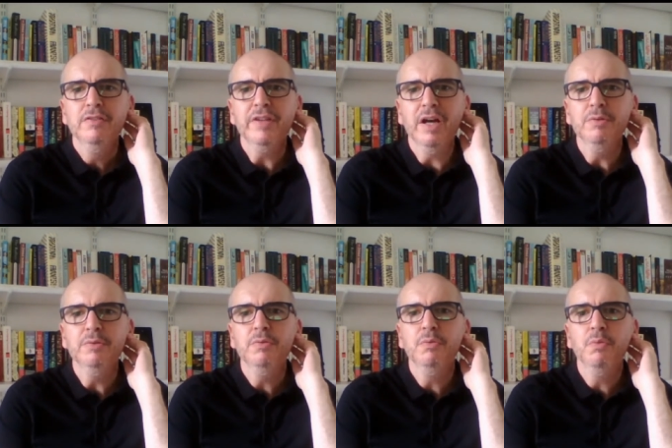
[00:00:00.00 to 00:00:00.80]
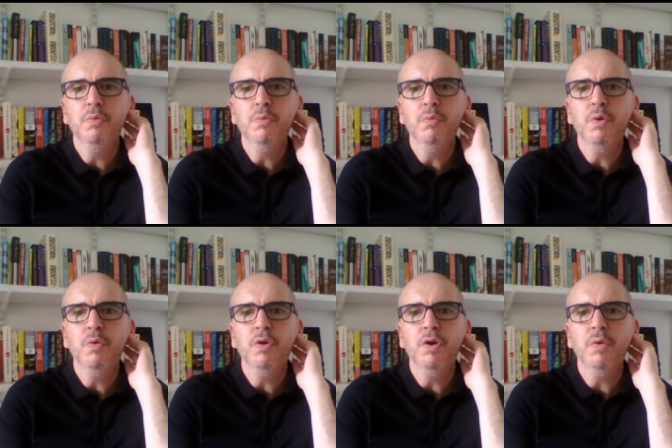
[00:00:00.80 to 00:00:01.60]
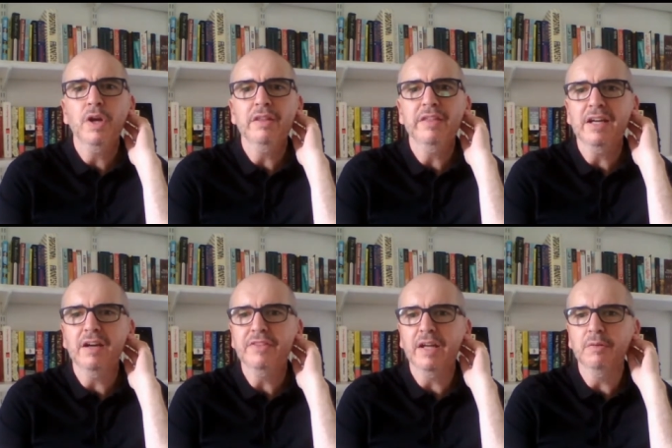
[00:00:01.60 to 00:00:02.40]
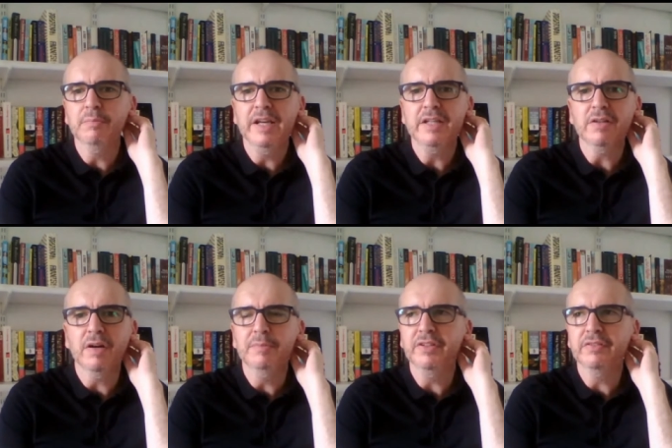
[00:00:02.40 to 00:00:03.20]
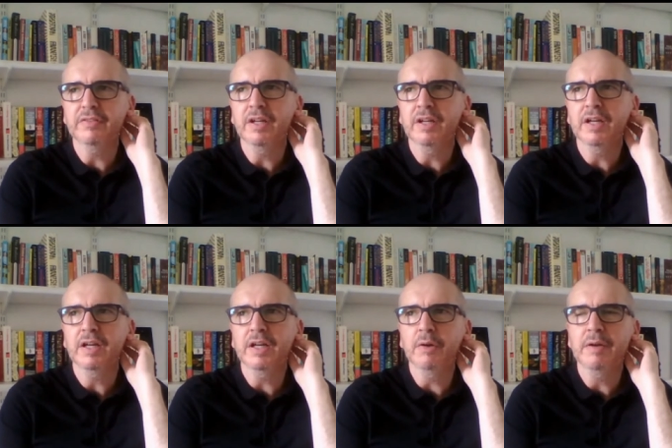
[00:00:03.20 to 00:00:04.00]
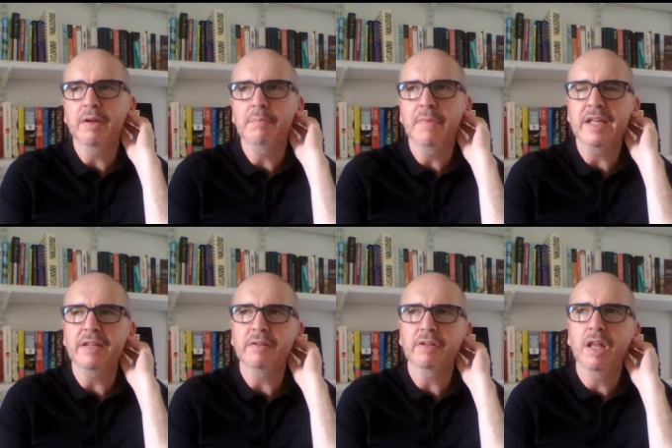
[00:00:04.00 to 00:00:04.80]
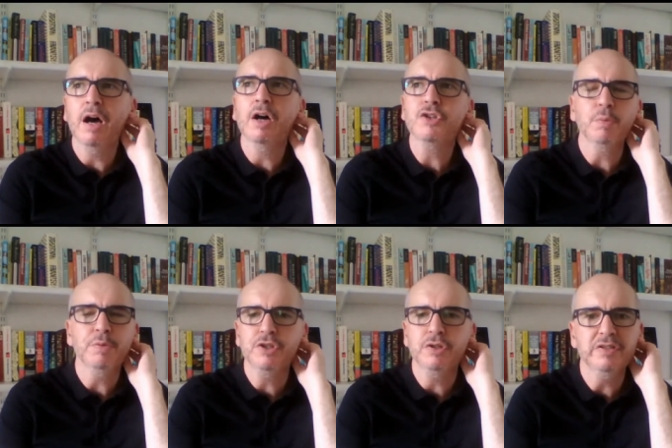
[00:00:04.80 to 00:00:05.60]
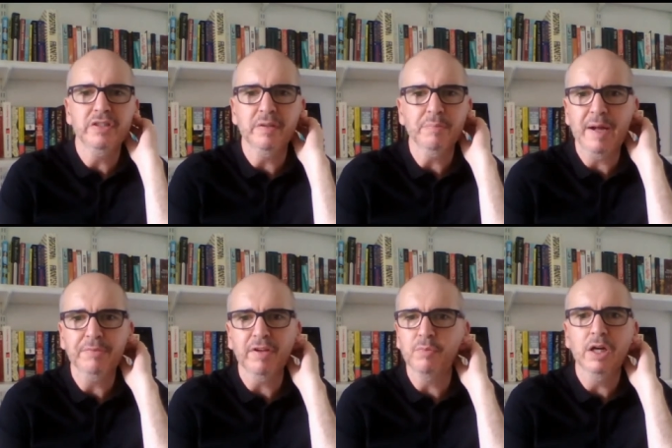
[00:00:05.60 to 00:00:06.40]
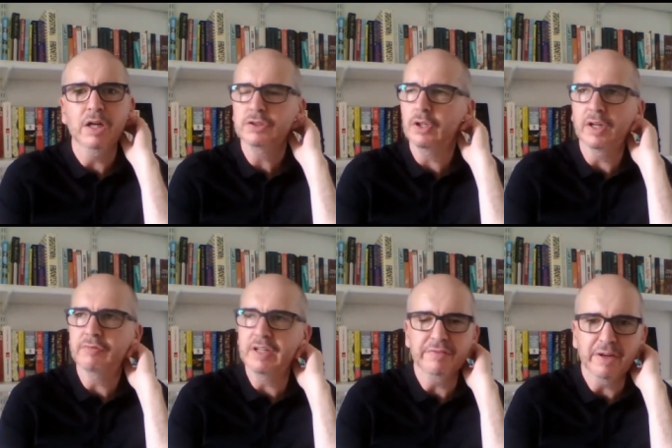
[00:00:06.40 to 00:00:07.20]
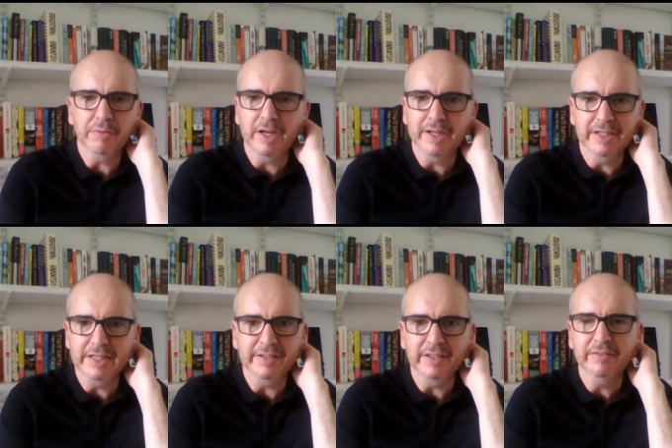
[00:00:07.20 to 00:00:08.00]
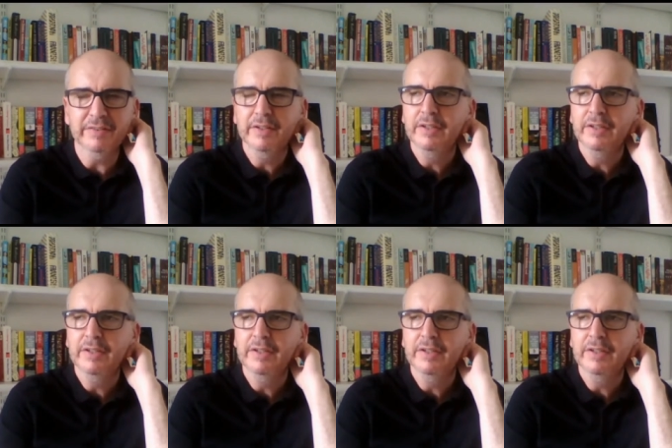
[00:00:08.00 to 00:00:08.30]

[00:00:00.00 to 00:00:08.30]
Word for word: So what I think I've done on many times is, you know, in, in many large opportunities that perhaps I've worked on, I've really felt that I needed,